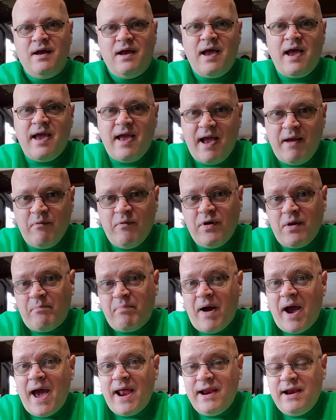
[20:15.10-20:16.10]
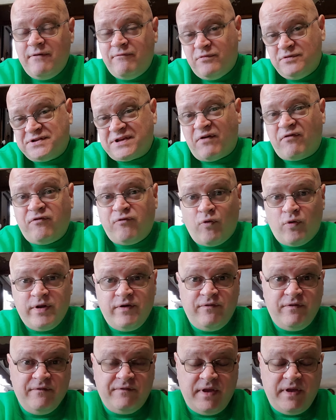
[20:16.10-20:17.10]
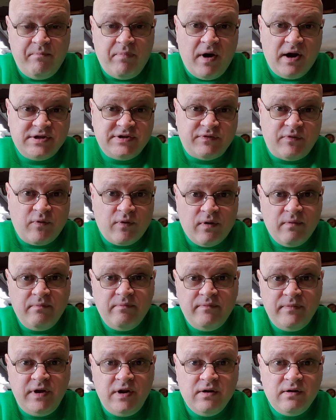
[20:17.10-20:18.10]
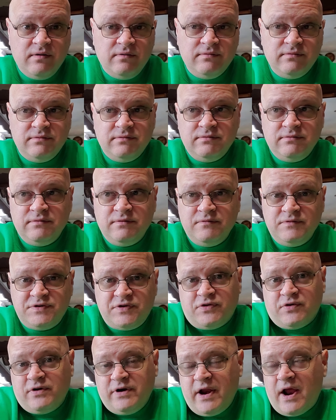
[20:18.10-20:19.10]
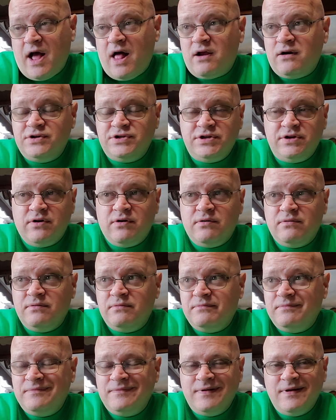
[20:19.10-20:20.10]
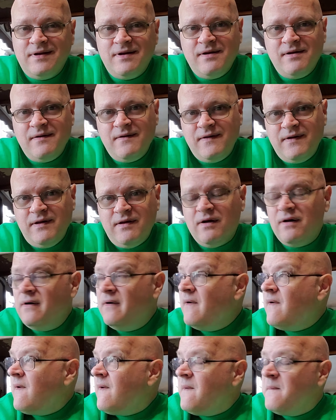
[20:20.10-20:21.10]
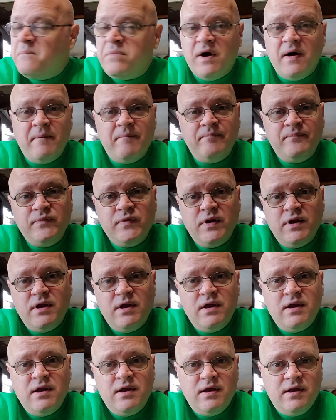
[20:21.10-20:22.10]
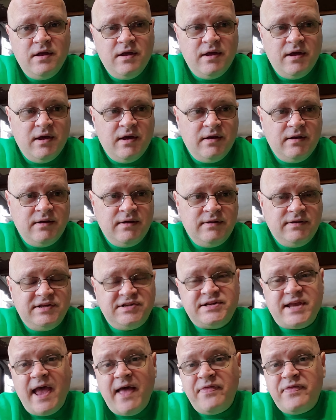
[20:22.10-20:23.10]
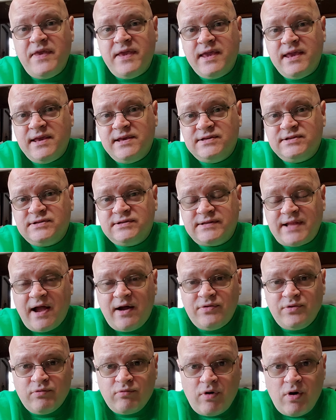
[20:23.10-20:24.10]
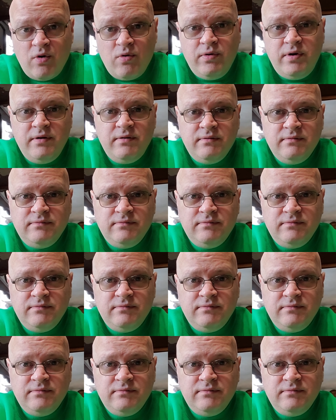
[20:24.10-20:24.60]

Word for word: I, I would have bought it if it was like 40, 50 bucks for them. You know, it was thirty dollars. You know, you know. But uh, the sad thing is, down the road,